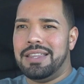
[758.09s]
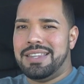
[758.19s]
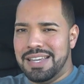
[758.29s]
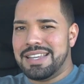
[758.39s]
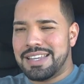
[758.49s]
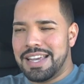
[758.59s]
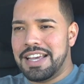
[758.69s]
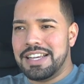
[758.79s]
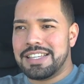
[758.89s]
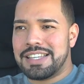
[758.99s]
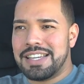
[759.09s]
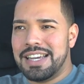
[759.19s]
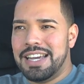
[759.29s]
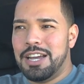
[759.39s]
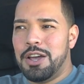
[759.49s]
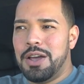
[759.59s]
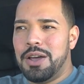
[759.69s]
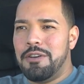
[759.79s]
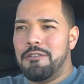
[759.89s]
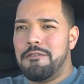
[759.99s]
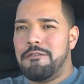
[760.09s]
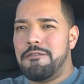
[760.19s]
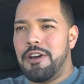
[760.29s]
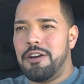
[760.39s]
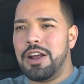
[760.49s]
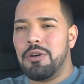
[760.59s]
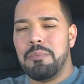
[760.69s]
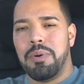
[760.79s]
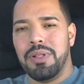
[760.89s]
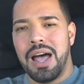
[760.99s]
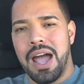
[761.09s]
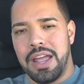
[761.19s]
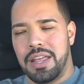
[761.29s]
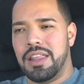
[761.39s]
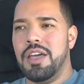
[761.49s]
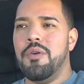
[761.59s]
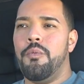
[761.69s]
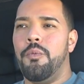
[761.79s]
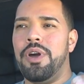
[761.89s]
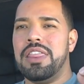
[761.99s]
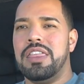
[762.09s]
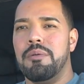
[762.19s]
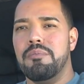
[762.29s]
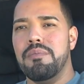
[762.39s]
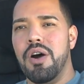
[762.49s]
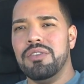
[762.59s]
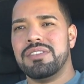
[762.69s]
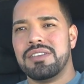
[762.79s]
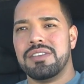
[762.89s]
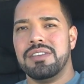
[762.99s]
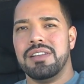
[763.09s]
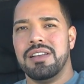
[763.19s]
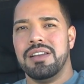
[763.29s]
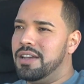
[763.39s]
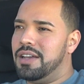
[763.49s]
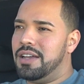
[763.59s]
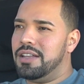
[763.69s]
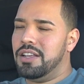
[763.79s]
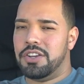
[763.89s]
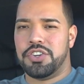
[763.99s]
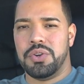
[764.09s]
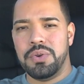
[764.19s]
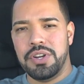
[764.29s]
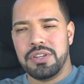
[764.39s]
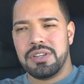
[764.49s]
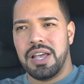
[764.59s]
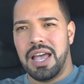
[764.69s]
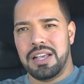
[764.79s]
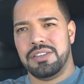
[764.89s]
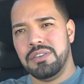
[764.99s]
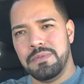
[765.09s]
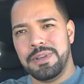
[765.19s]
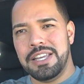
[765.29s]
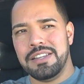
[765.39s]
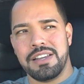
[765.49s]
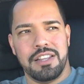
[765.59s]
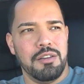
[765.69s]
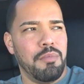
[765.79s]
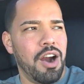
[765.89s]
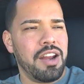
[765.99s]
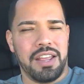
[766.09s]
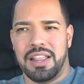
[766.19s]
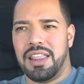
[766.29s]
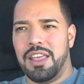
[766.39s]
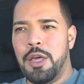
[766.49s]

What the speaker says: This is very compliant with the most luxurious SUVs on the market.